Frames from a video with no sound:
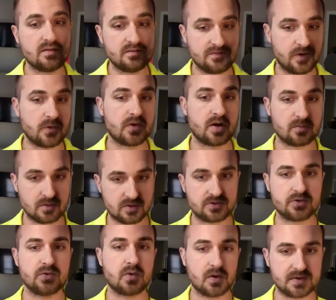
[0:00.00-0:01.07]
phone number
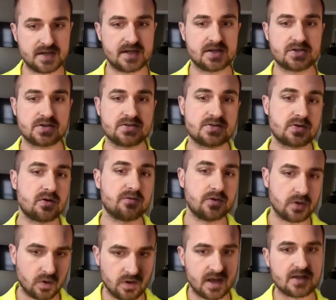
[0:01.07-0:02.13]
to rotation. So if you
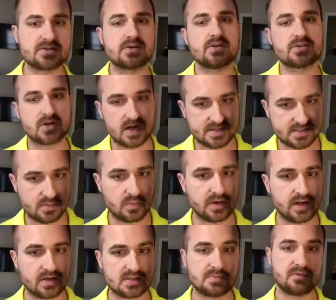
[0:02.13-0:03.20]
don't answer it, try someone
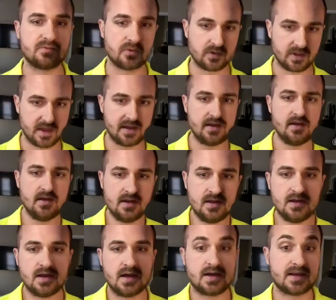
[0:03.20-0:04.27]
else before they
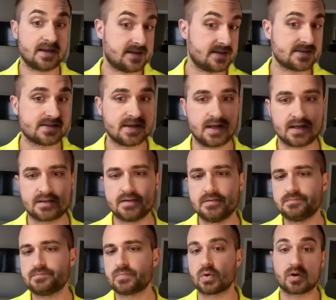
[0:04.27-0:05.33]
get disconnected
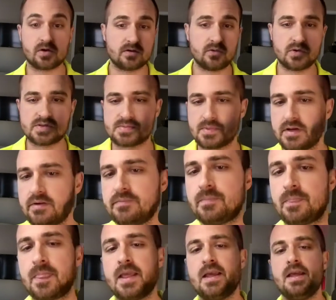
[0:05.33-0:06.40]
or go to voicemail.
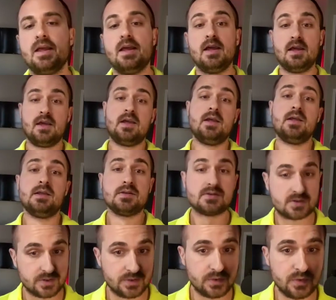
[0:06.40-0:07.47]

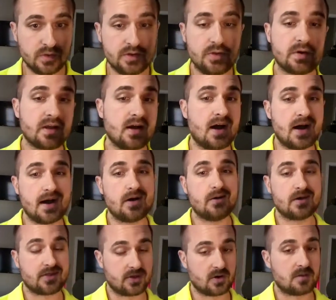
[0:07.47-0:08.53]
Two, you can hire a
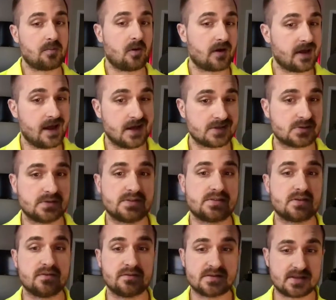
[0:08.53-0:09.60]
third-party answering
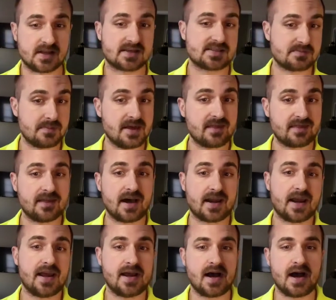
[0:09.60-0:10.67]
service like
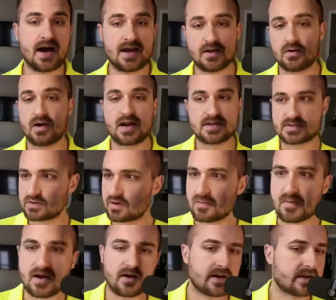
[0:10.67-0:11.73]
Smith.ai or Answer
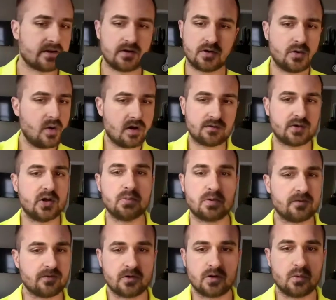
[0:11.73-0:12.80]
America or whoever you
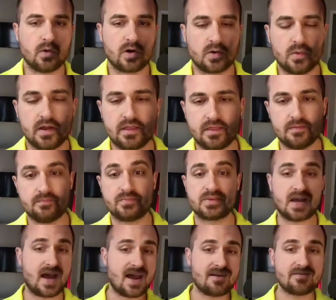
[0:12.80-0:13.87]
prefer to work with to
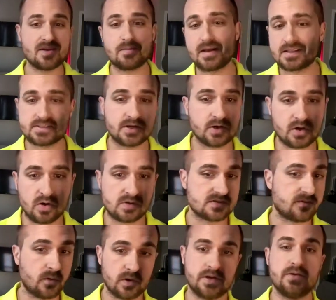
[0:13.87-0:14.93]
have them answer your calls
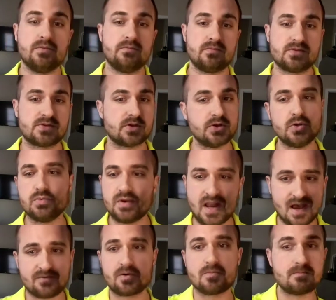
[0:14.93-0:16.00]
for you so you
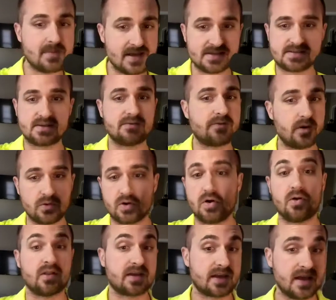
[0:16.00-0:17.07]
never miss a phone call
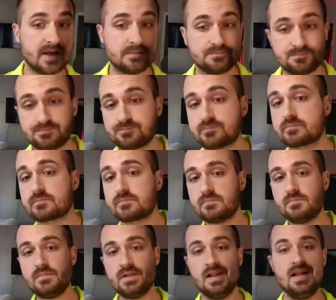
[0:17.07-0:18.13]
again.
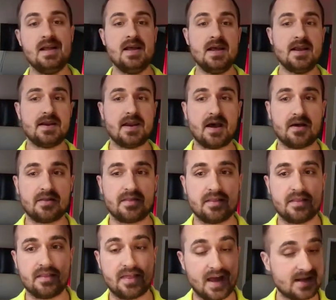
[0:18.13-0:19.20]
Now,
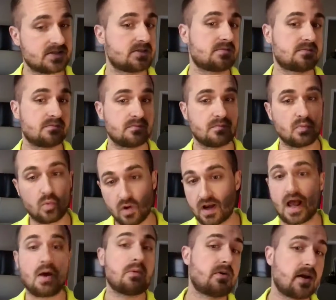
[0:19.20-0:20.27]
that's what
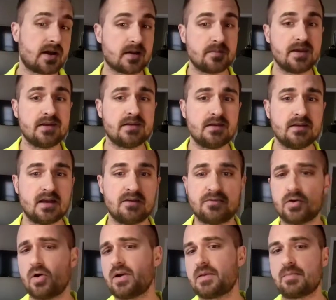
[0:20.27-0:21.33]
I would recommend. If you're
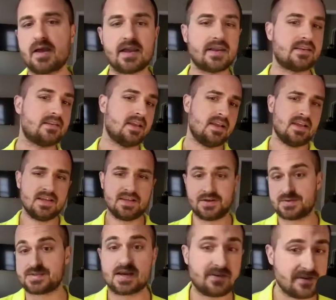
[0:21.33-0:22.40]
already paying
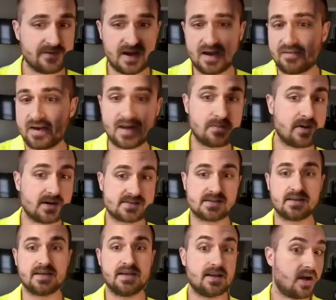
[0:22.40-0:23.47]
$75, $80 a
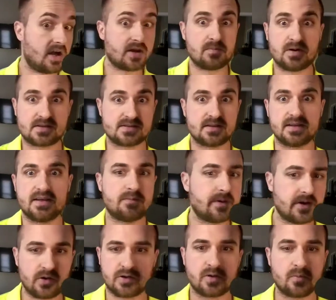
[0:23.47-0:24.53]
lead, $100 a lead, depending
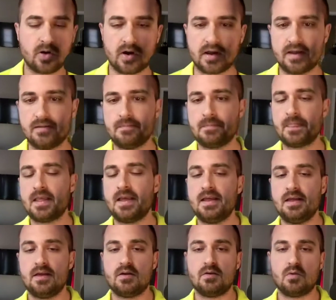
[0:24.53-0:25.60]
on your market,
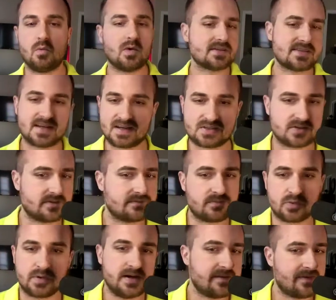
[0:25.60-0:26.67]
what's an extra
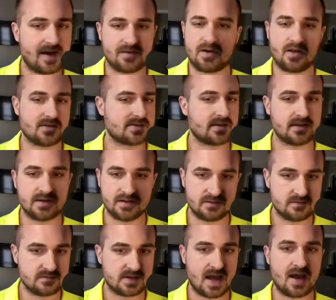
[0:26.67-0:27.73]
$3 to $5 a lead
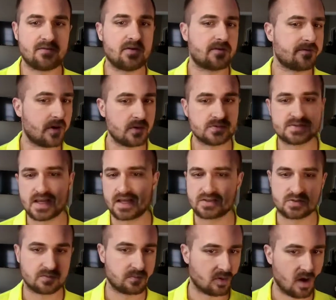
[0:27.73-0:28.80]
to have your phones
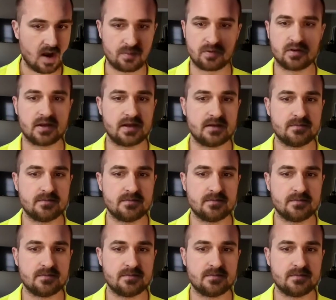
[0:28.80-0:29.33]
answered properly?